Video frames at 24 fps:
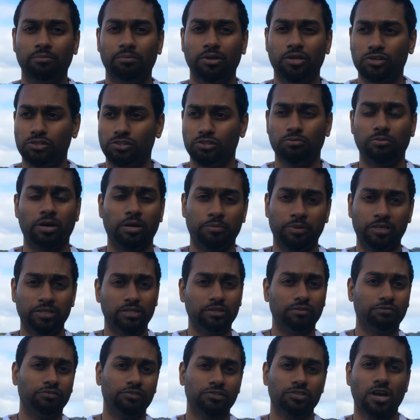because you might be in
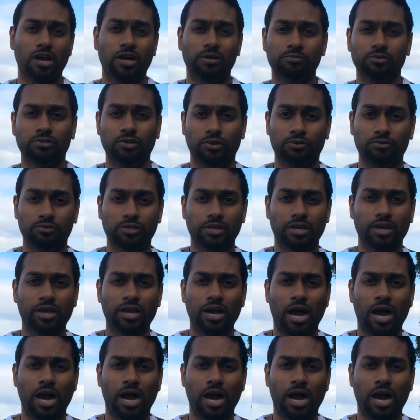different time zones.